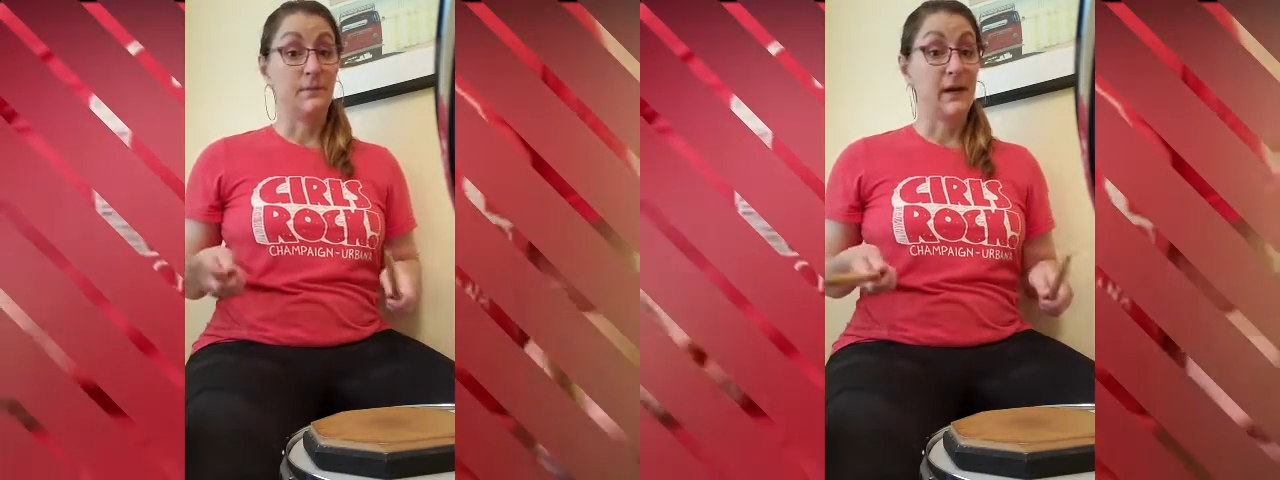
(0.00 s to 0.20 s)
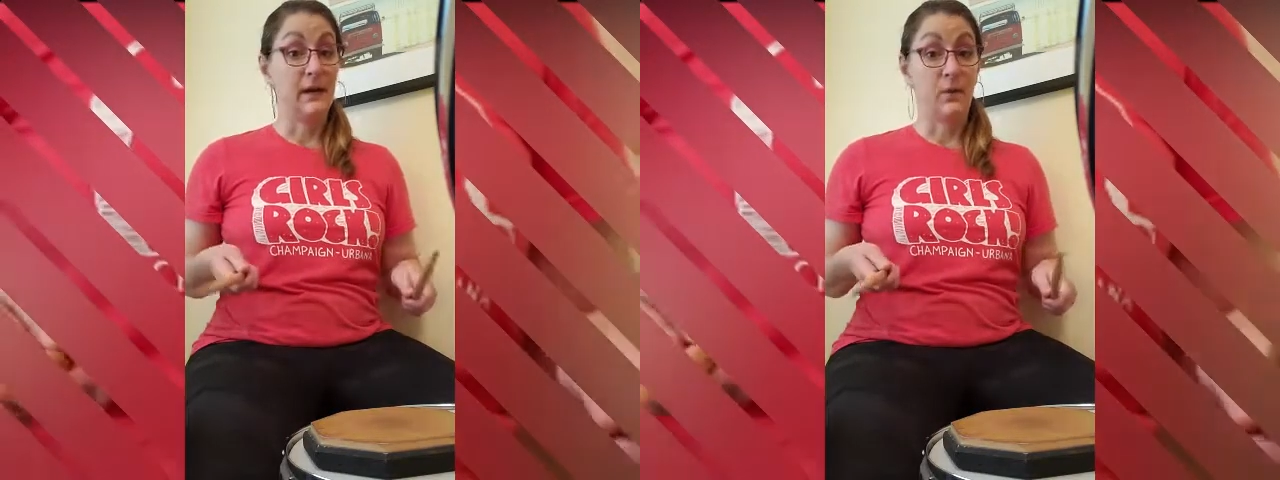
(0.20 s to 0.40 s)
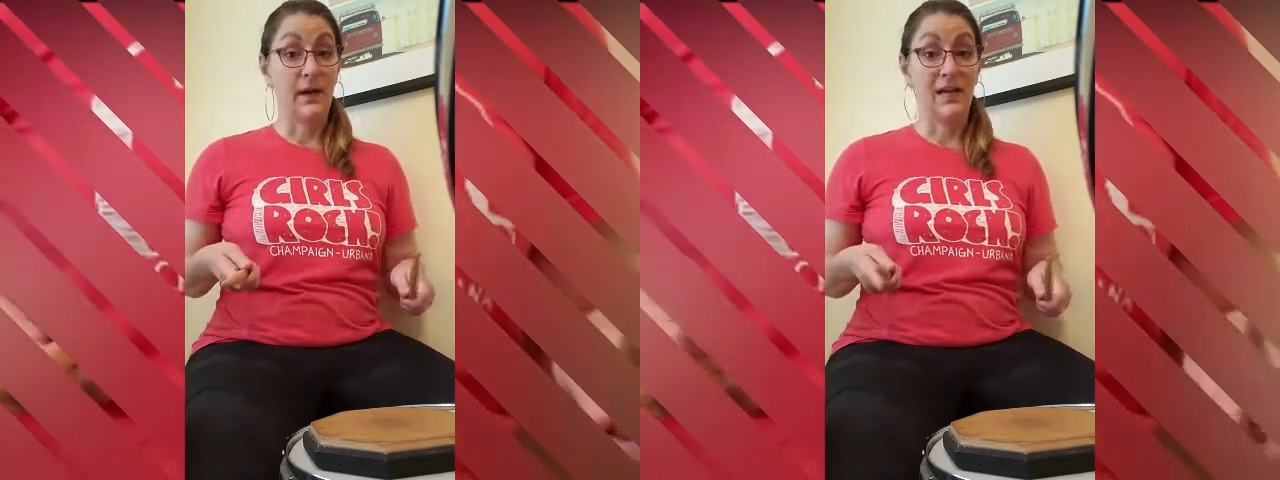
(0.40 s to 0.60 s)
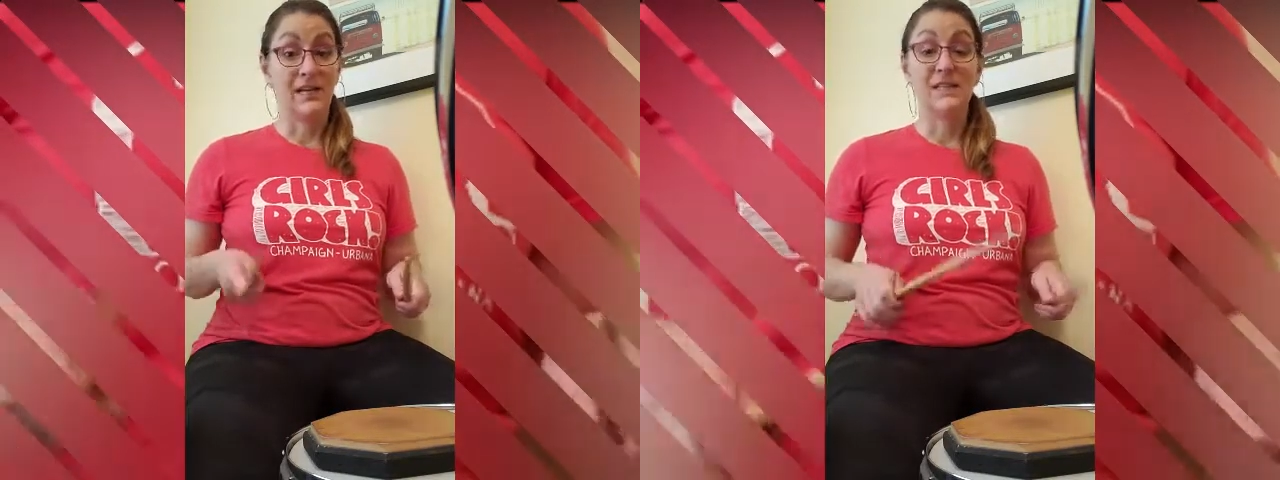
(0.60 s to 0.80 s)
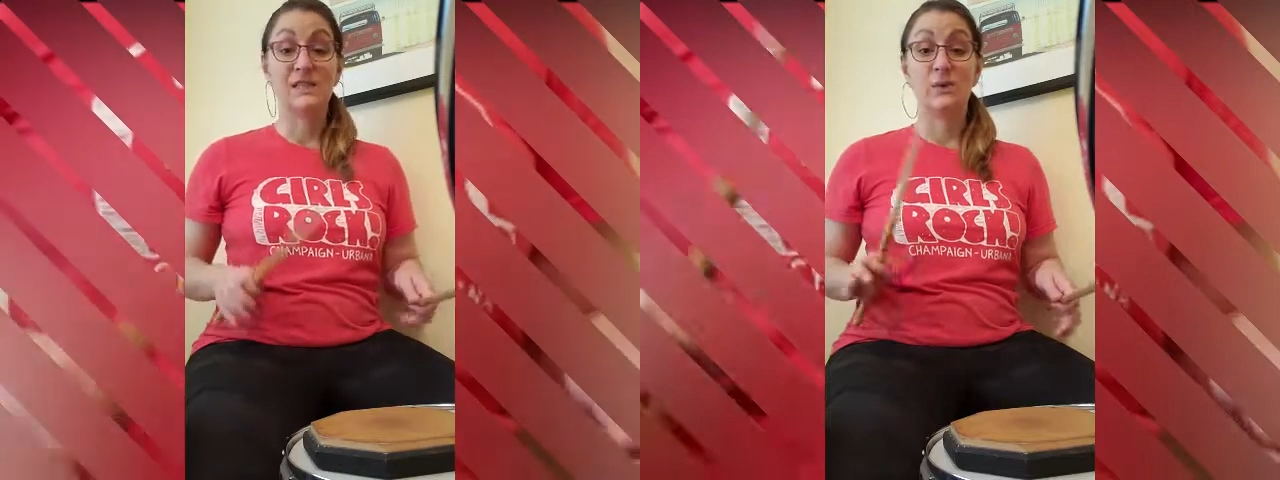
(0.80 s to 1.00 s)
I am
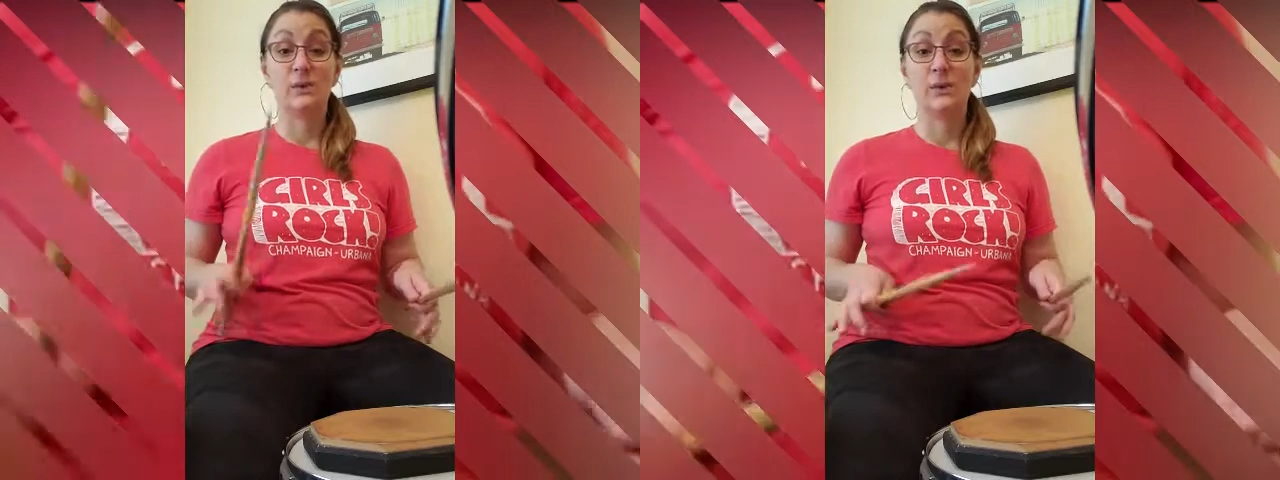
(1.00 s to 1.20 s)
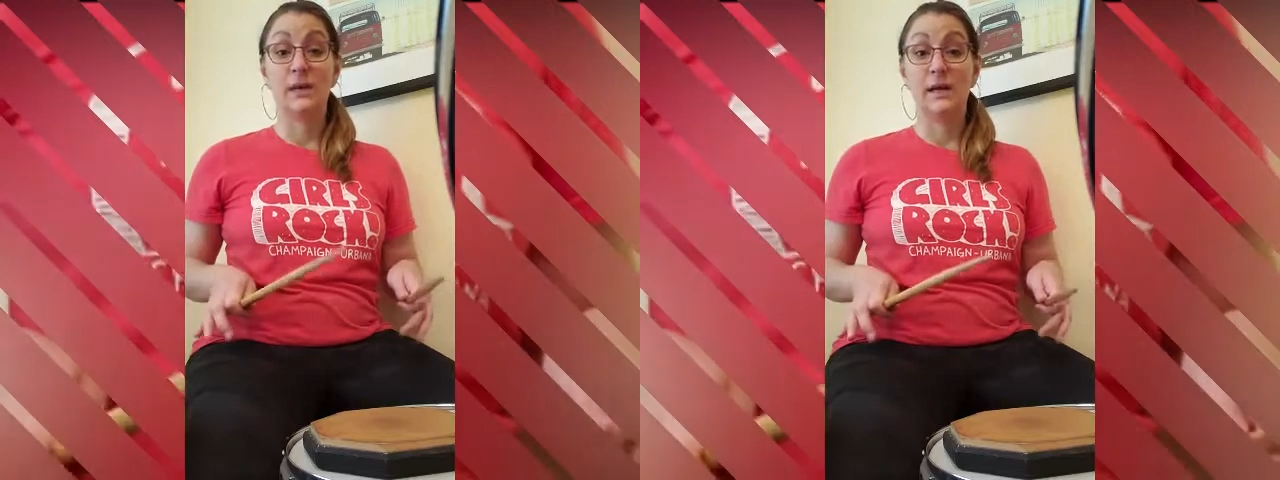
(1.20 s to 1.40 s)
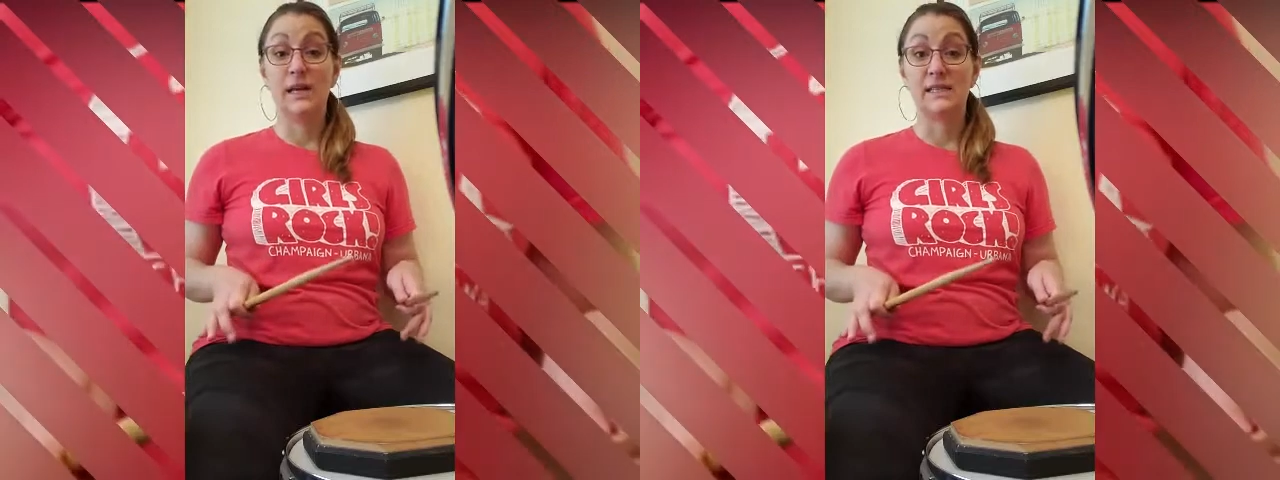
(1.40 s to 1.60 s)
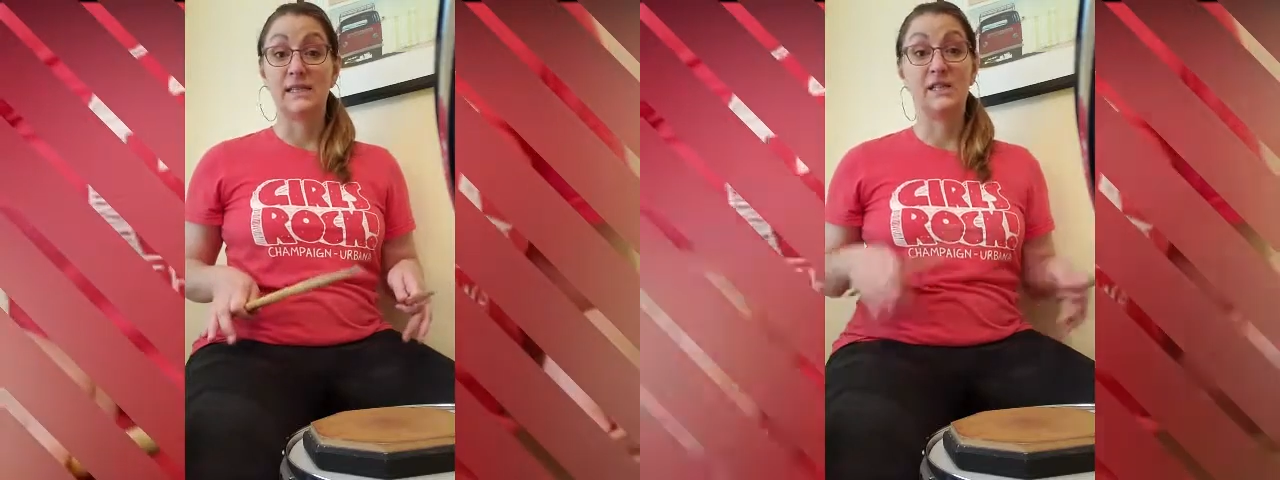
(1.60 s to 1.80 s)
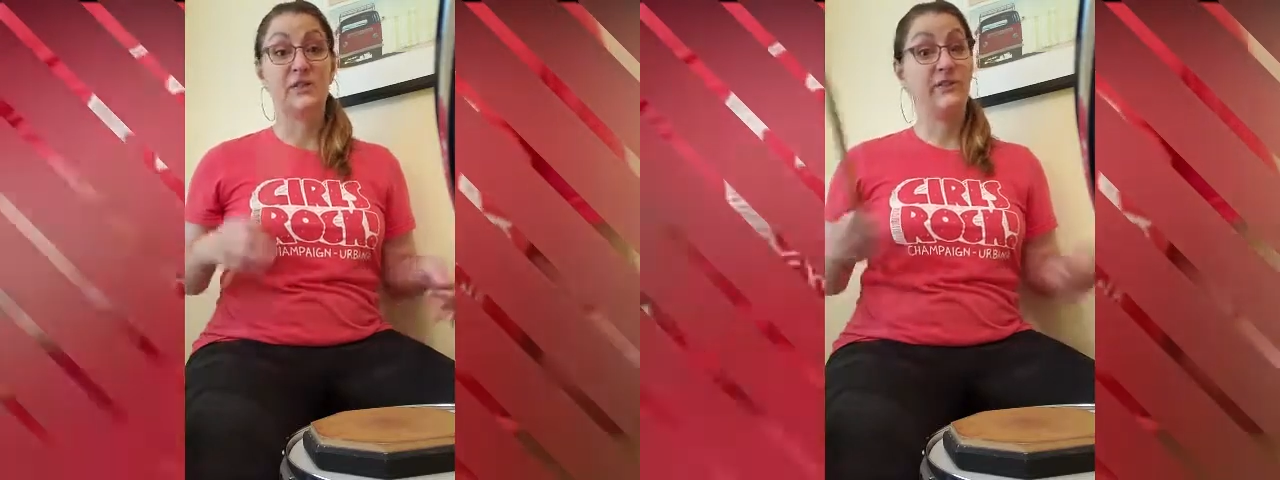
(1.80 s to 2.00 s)
right-handed, so
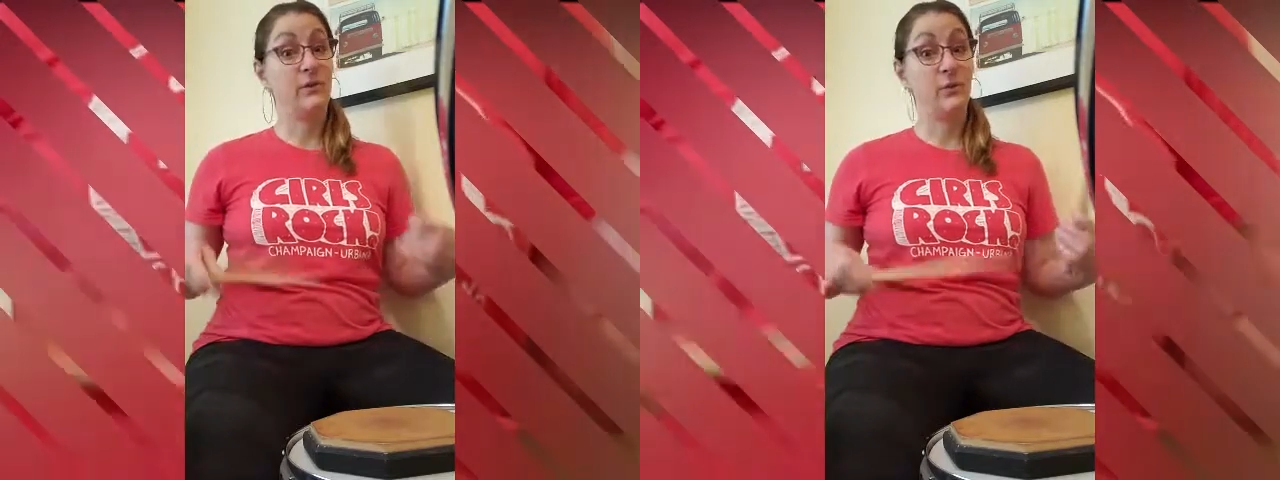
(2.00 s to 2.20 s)
it's easier